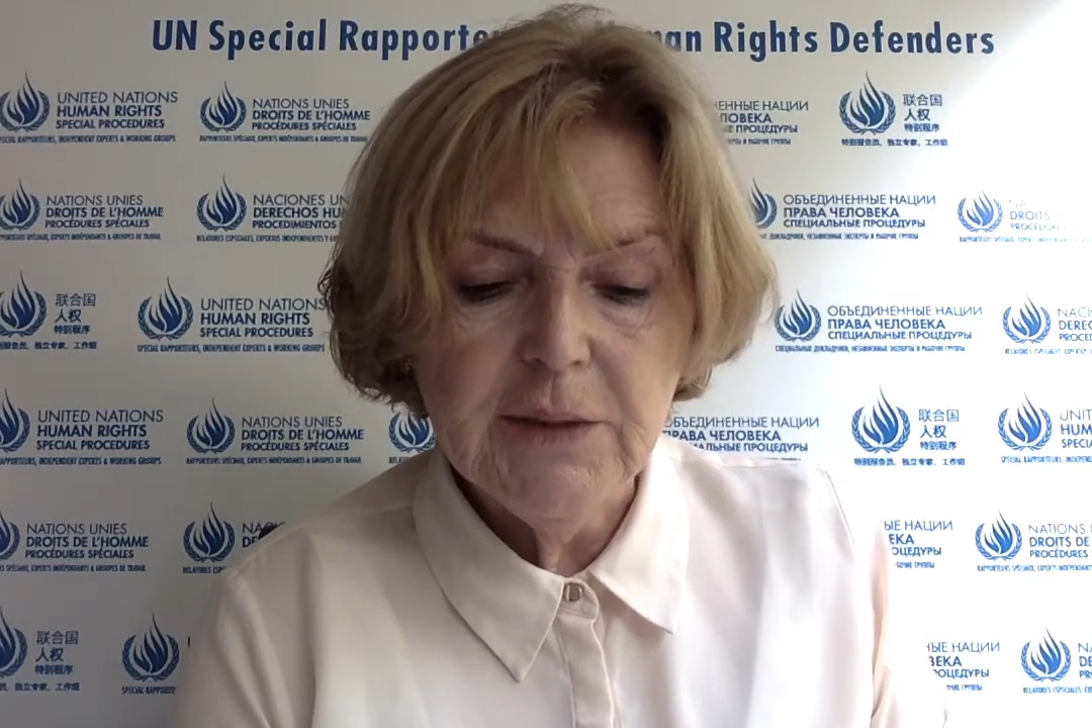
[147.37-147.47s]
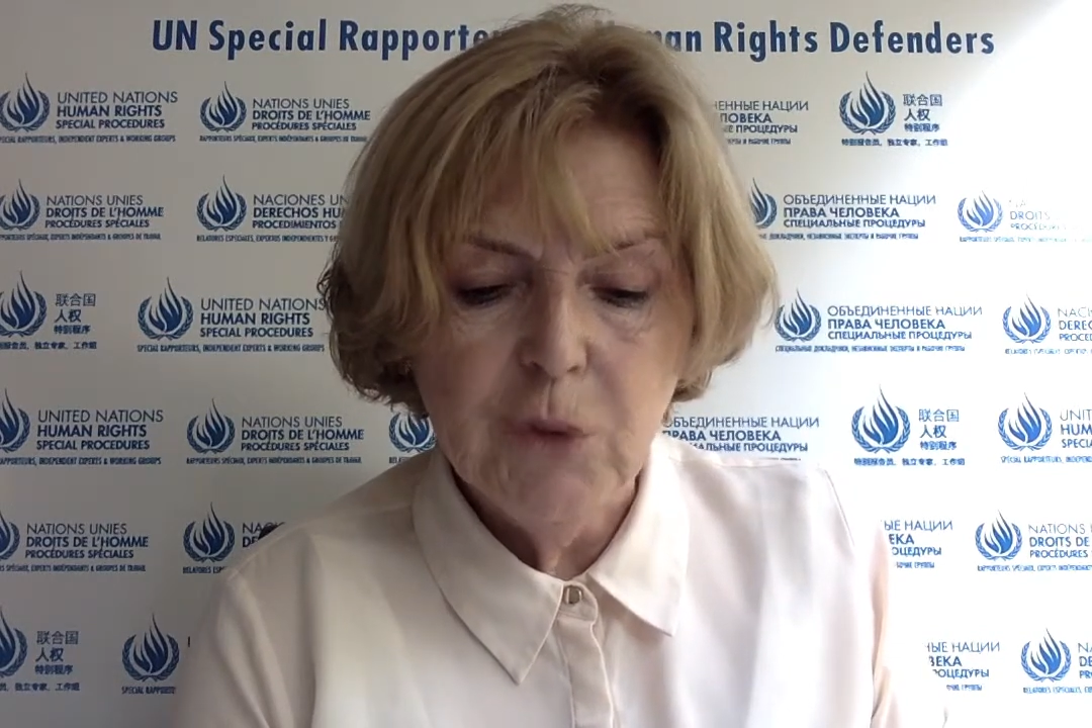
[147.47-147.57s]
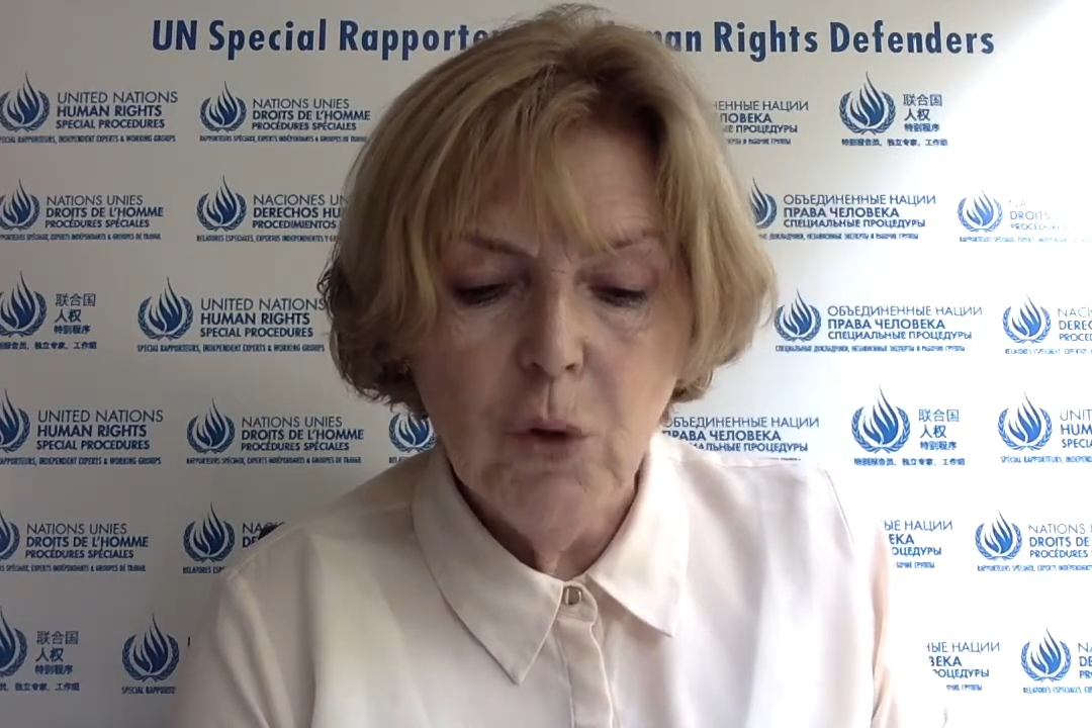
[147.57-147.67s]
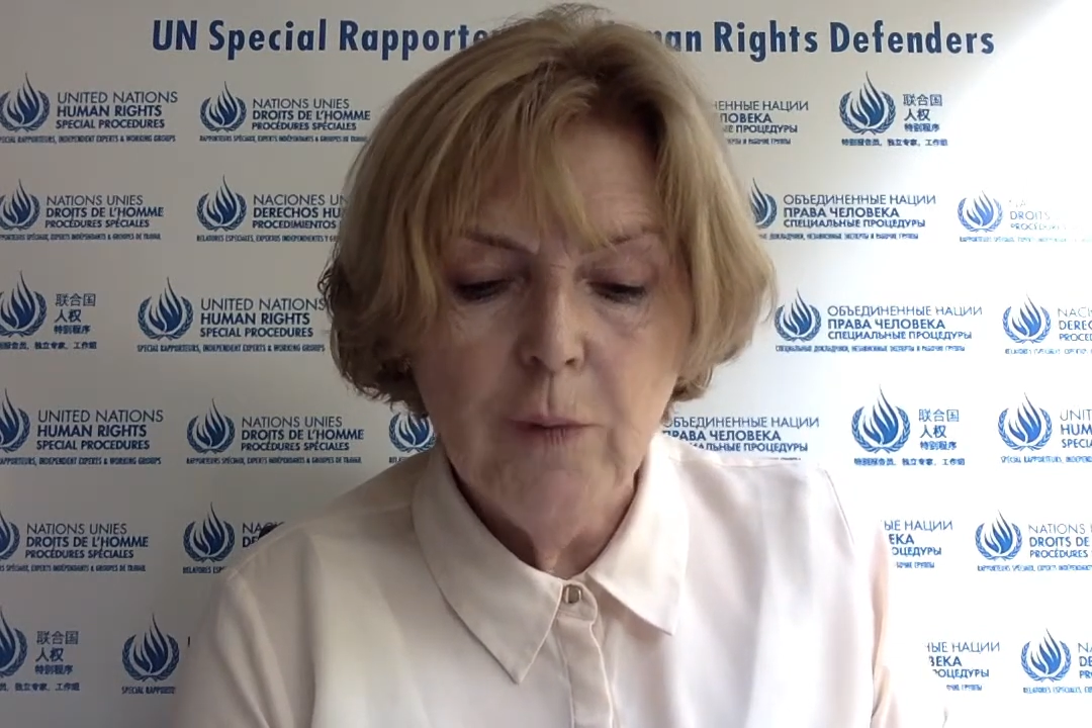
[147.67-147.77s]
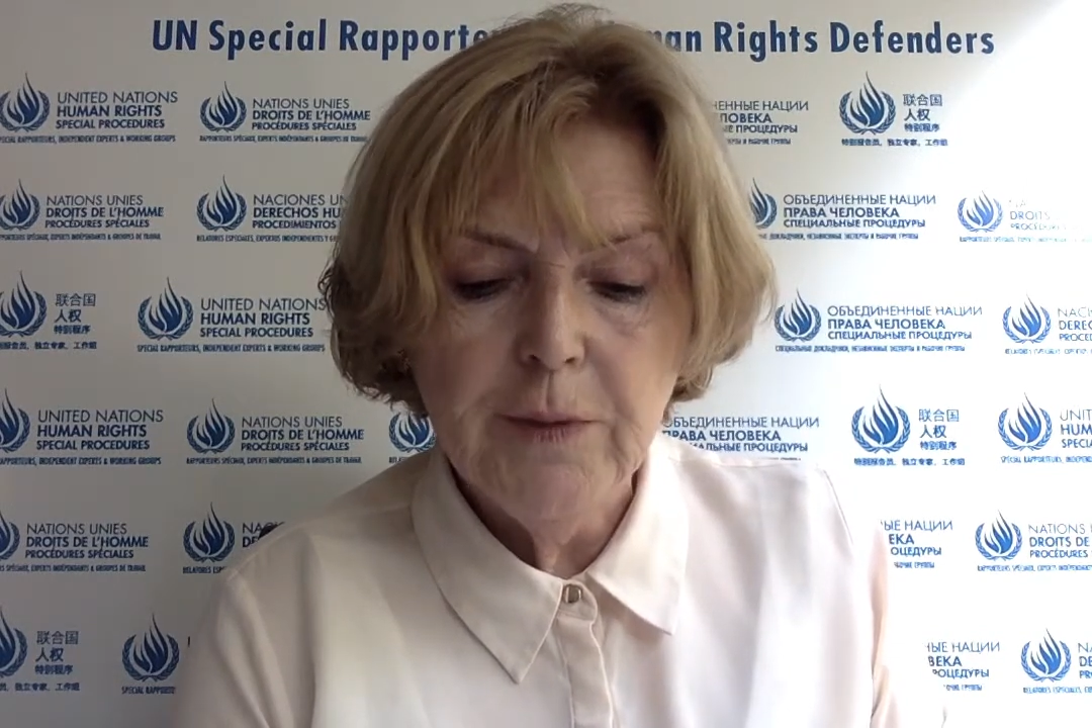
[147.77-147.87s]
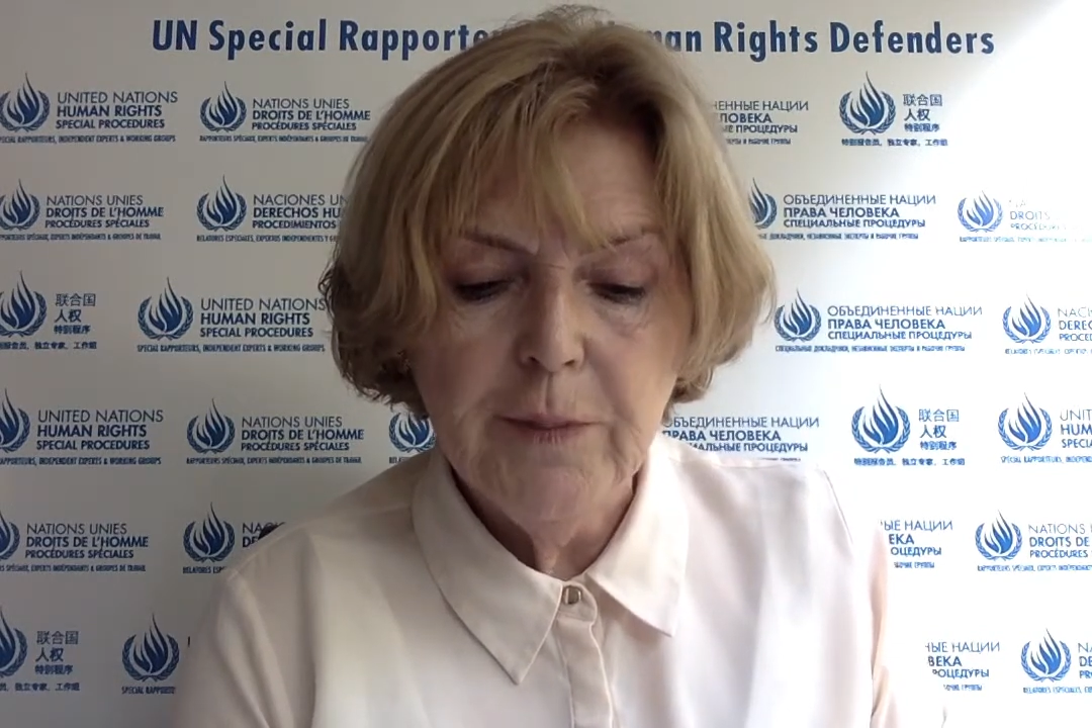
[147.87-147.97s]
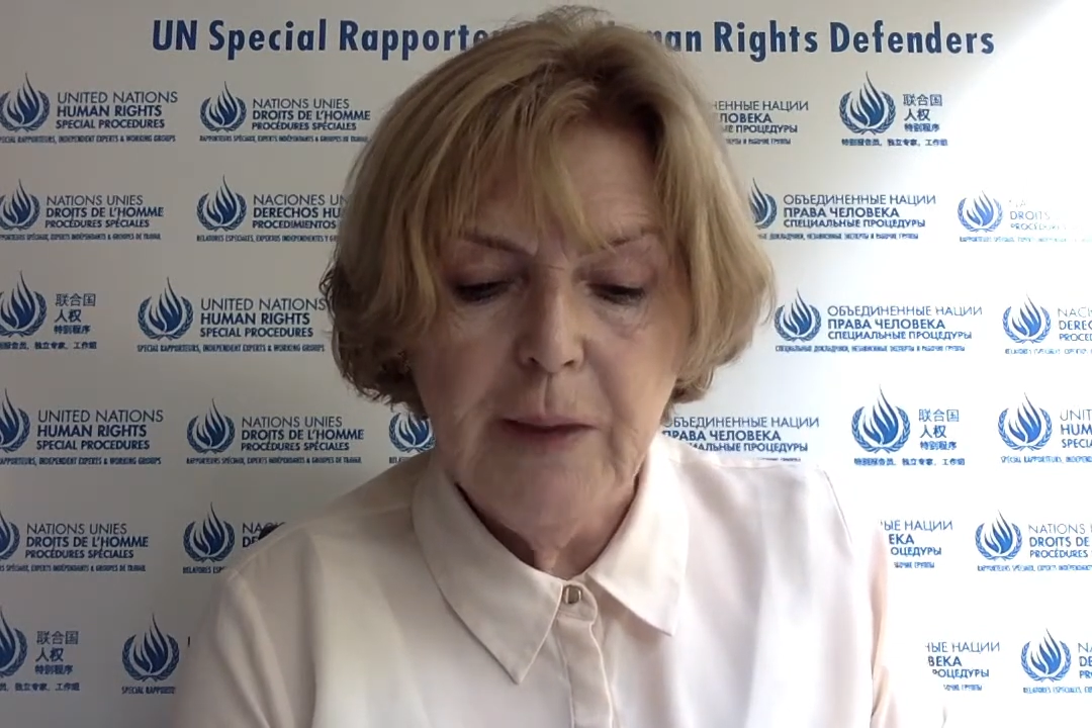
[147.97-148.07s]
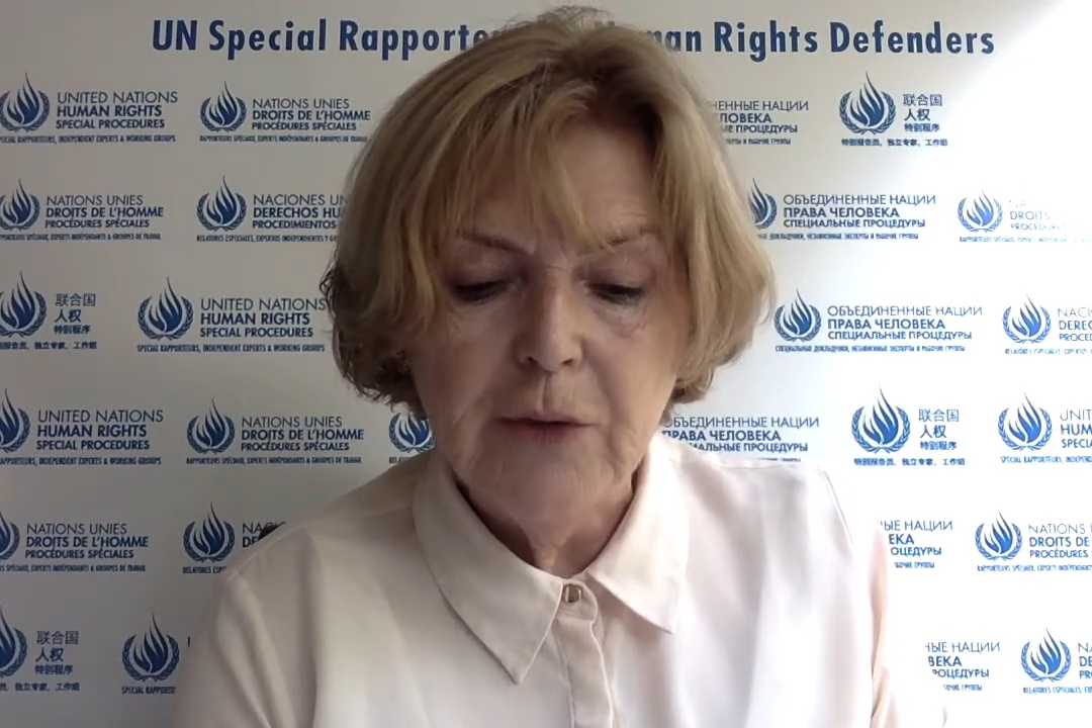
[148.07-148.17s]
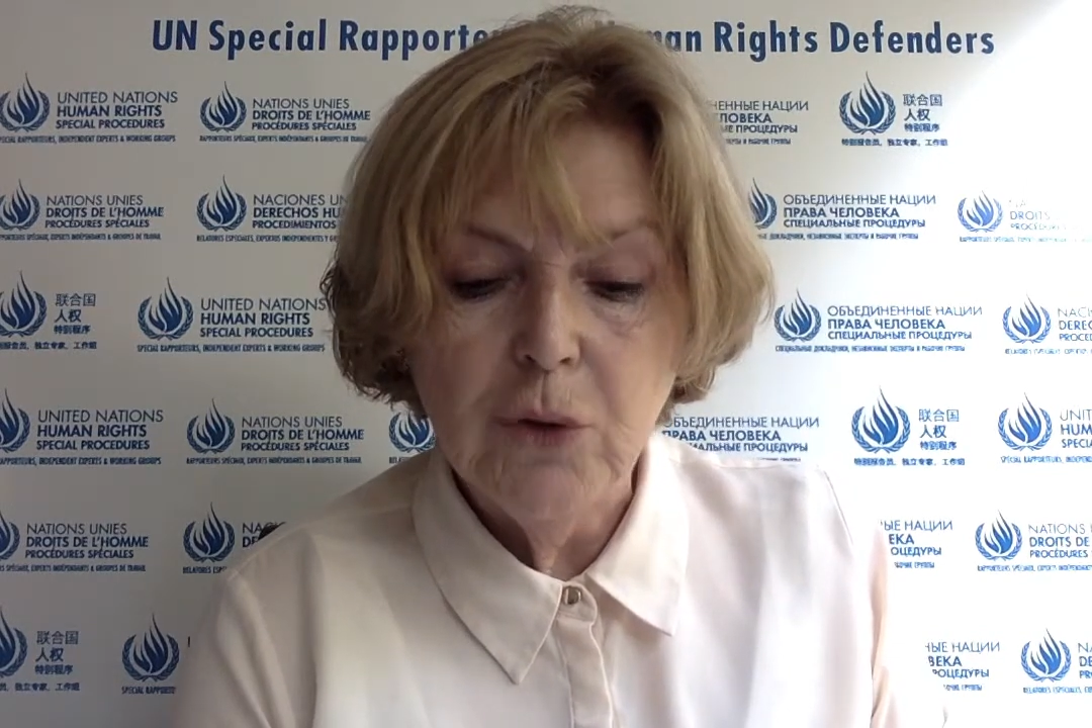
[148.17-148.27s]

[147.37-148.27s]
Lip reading: norms about